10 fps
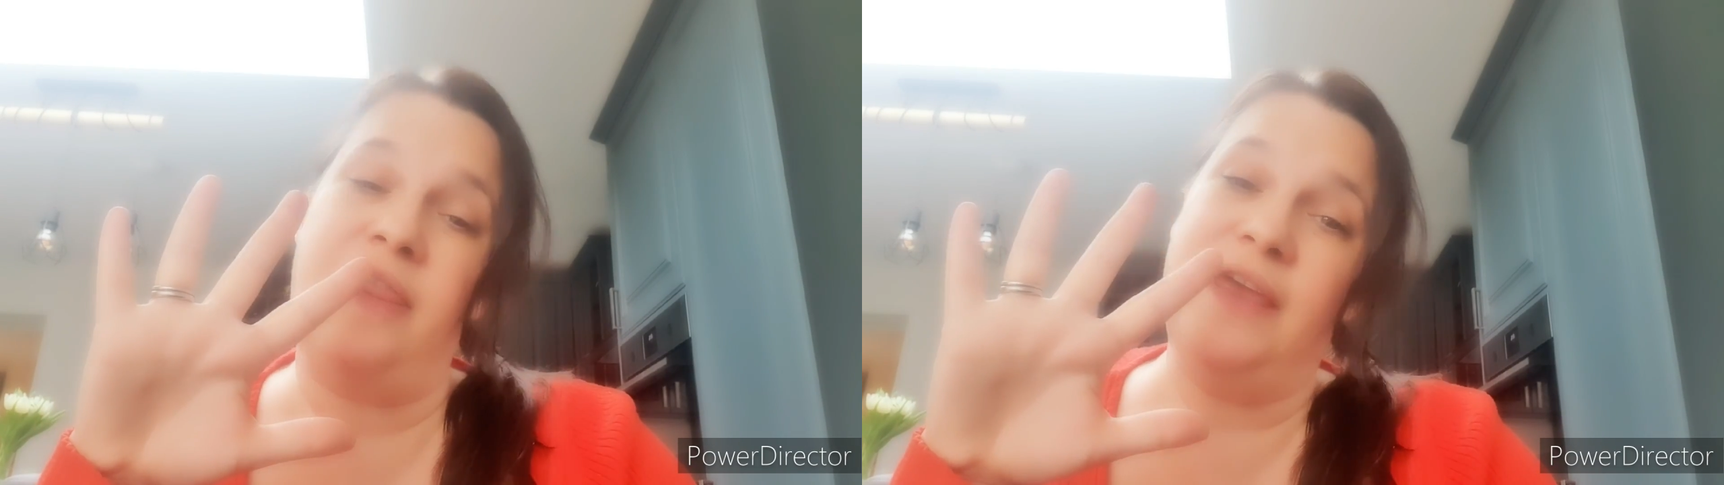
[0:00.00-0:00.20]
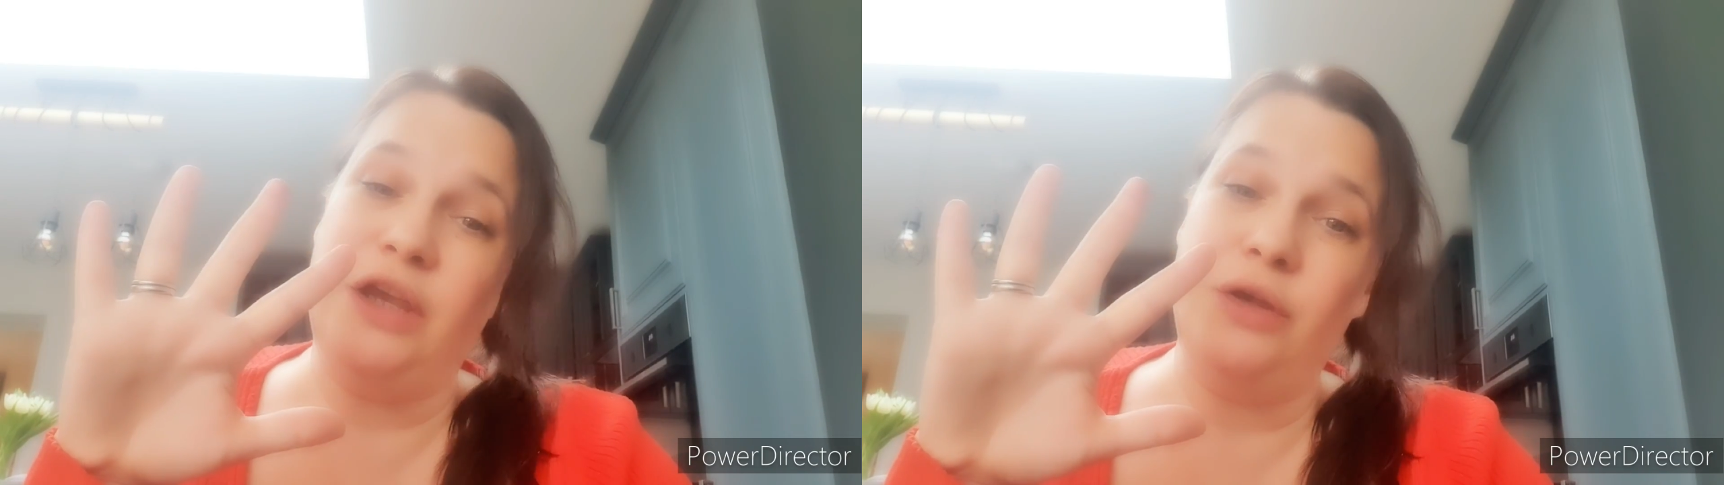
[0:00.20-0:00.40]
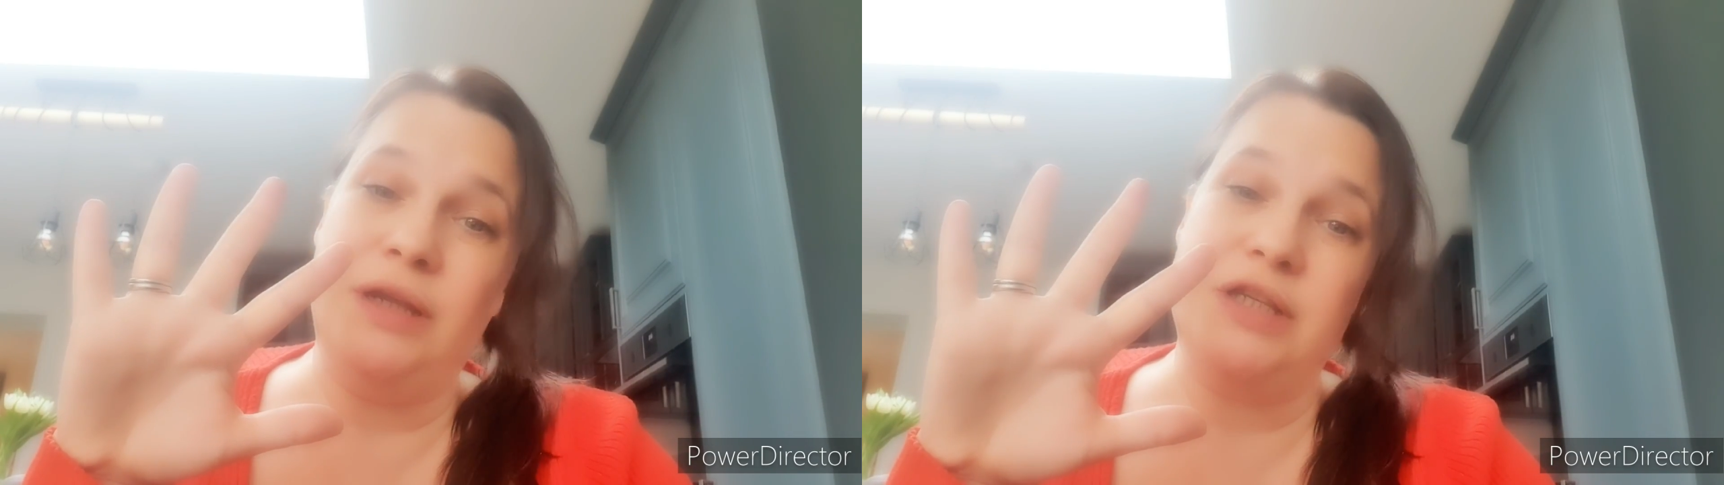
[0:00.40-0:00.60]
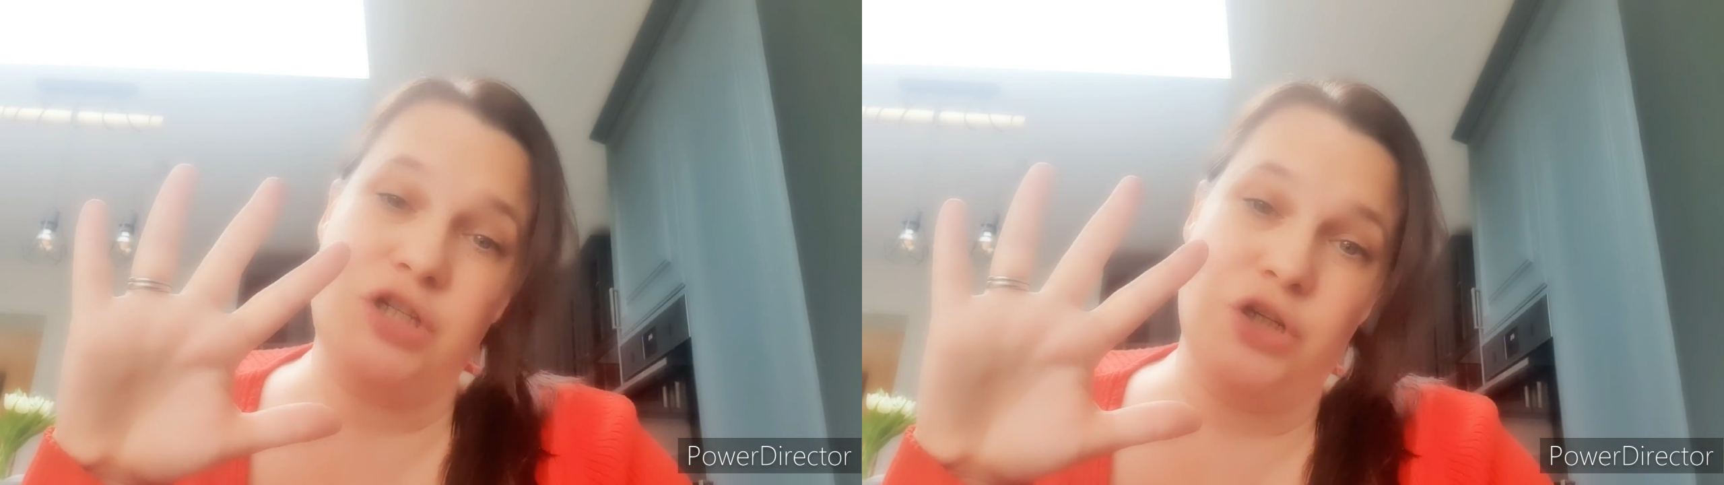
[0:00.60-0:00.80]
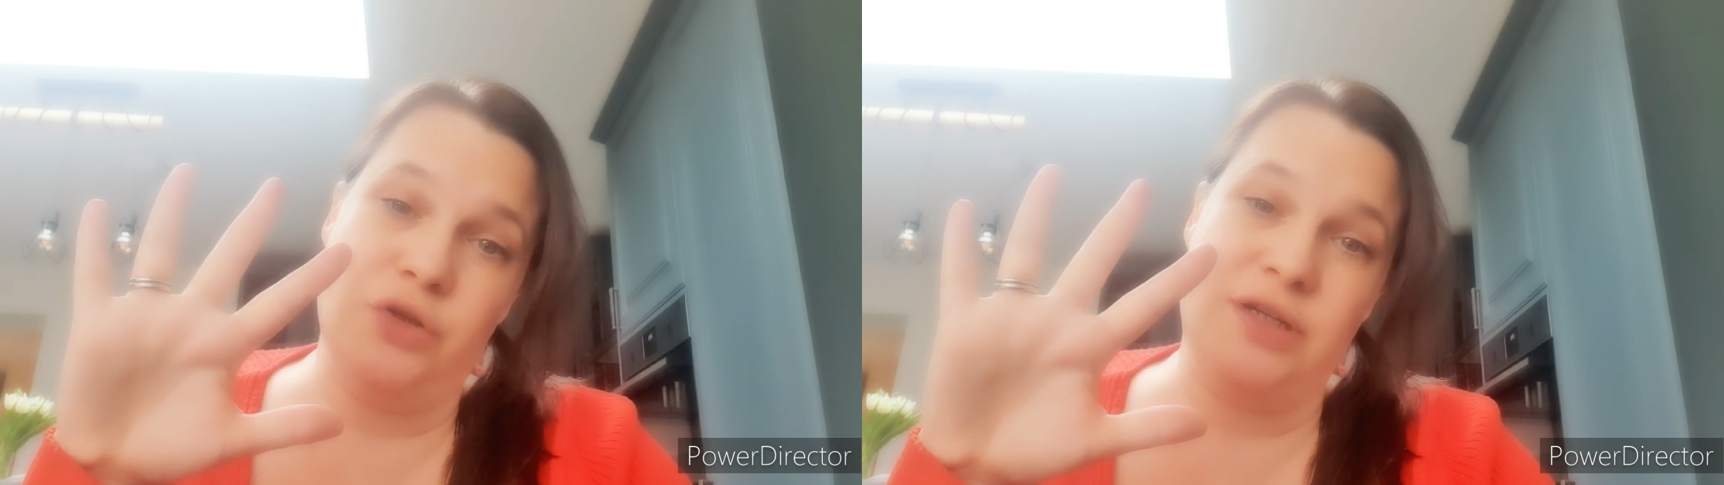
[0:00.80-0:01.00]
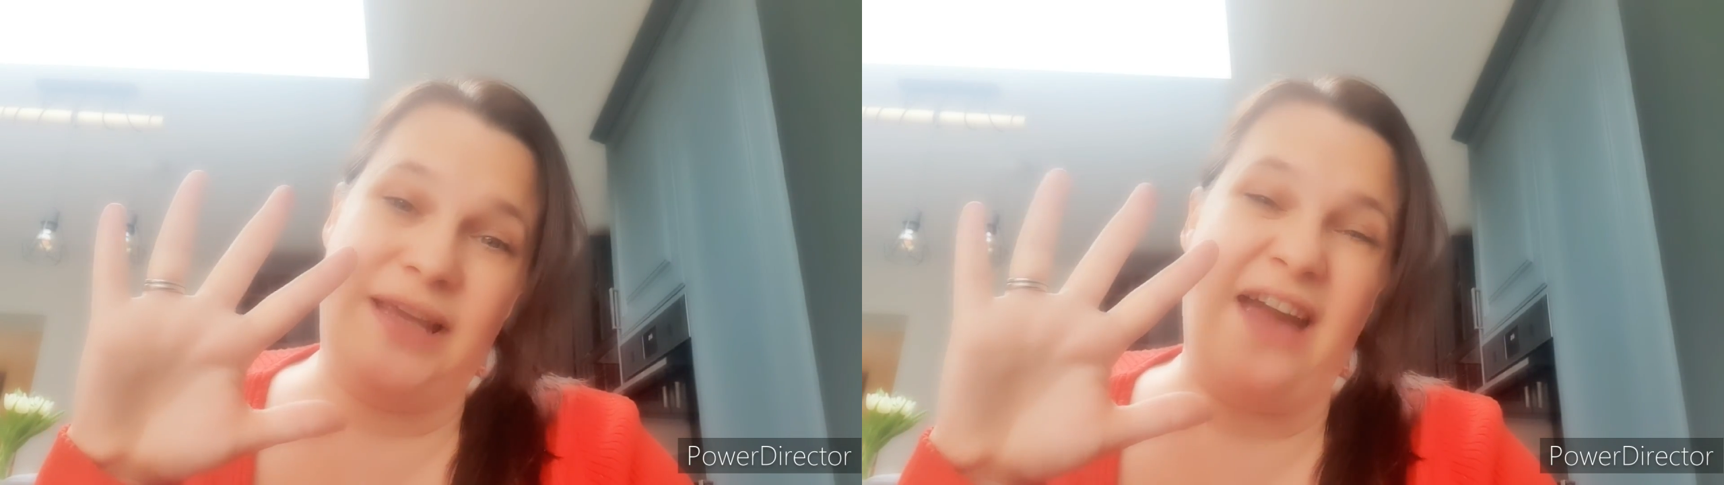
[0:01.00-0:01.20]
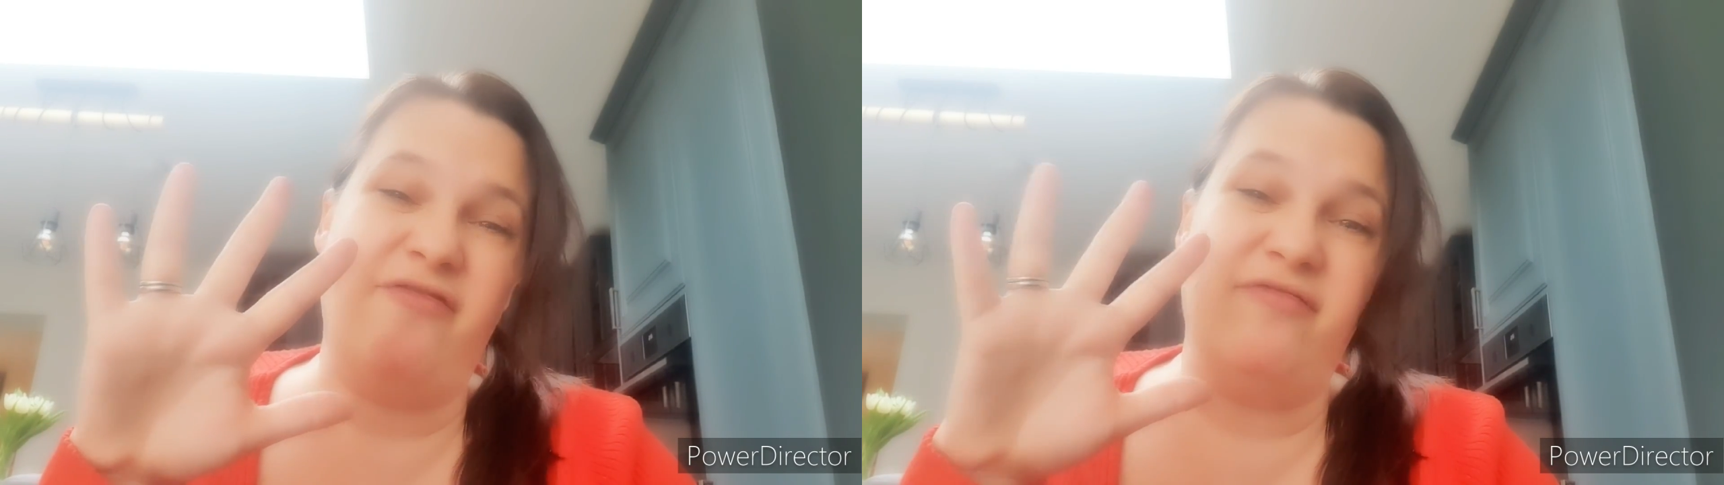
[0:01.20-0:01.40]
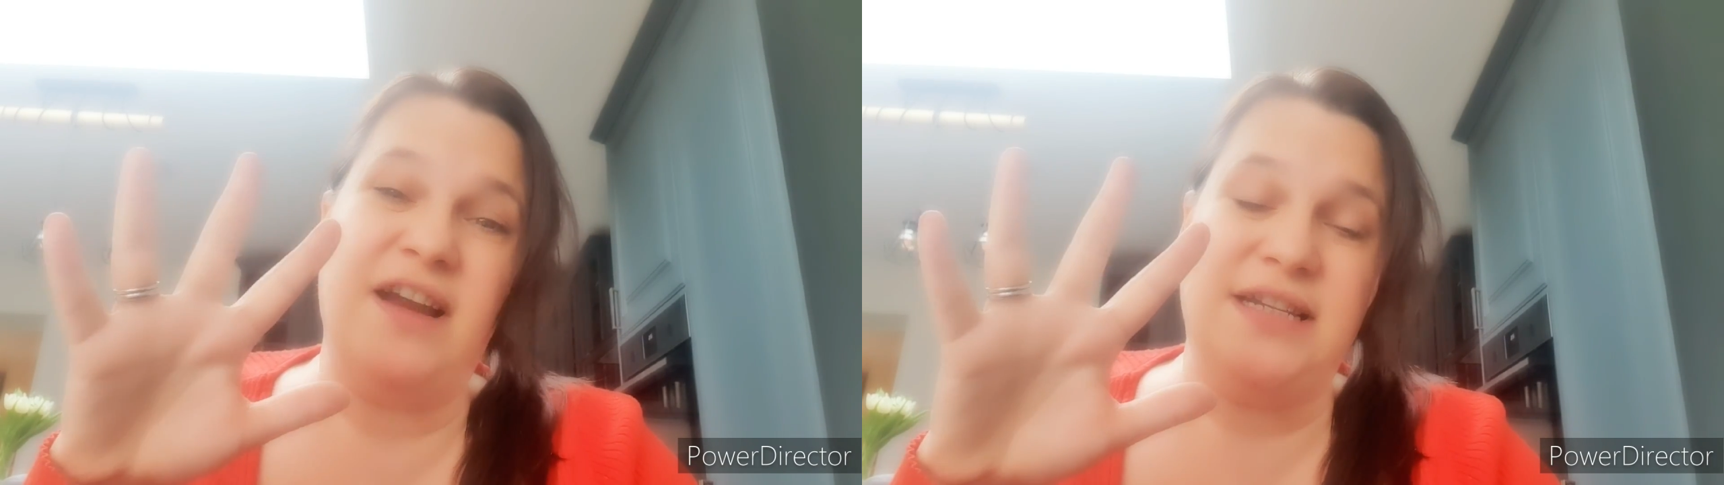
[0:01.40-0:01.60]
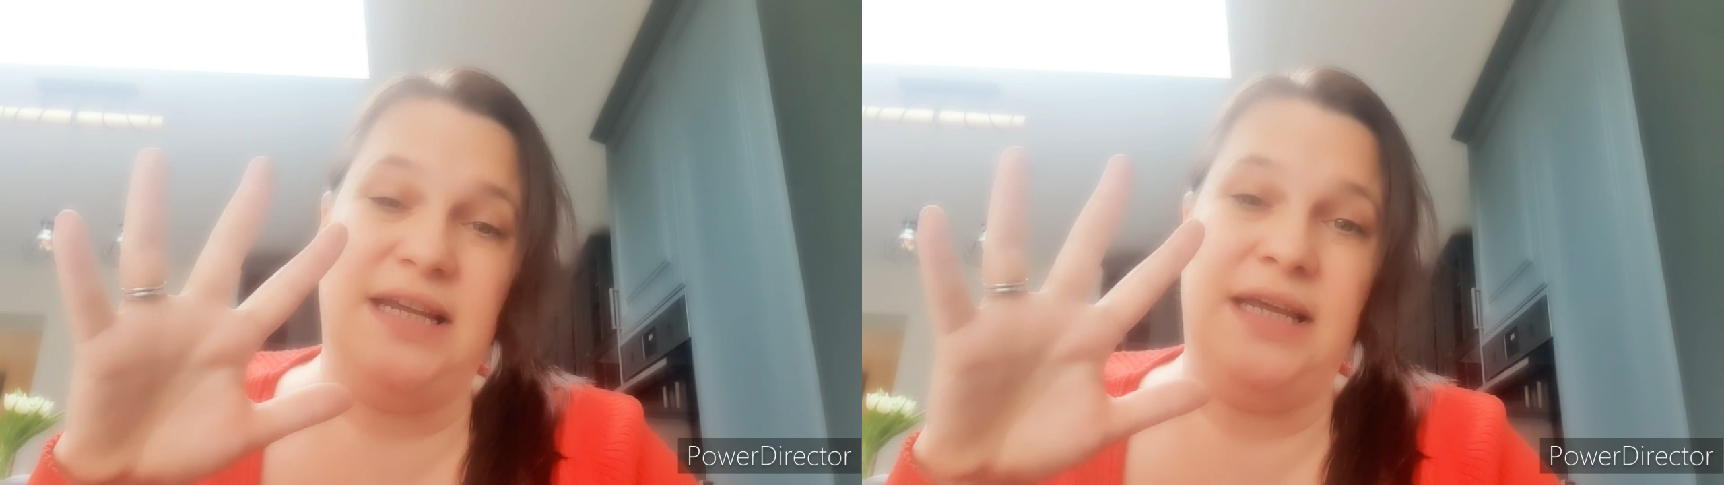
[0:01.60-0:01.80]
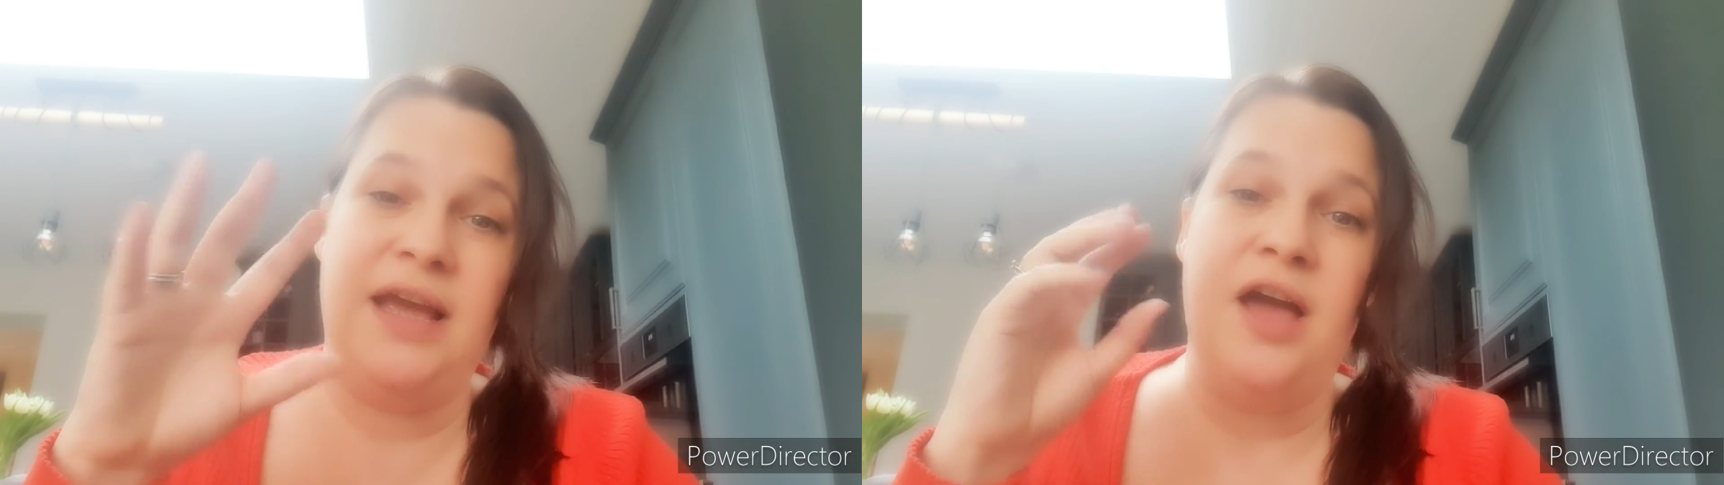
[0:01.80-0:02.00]
I think you need to do to get
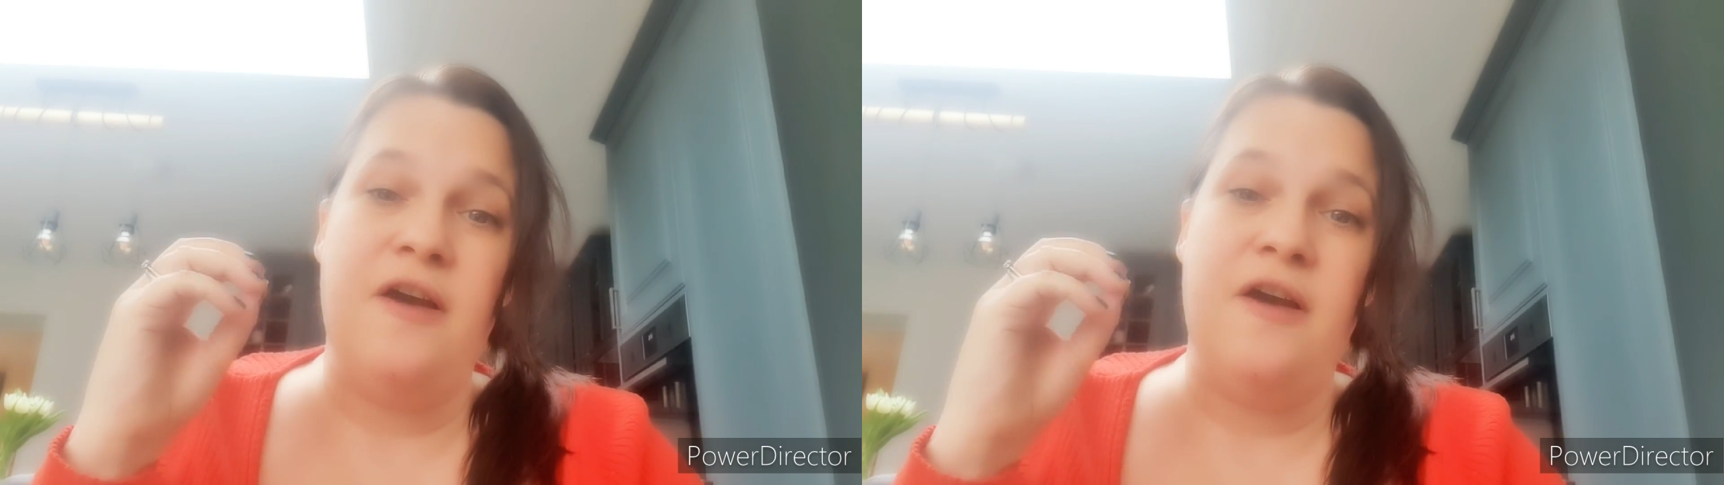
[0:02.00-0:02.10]
ready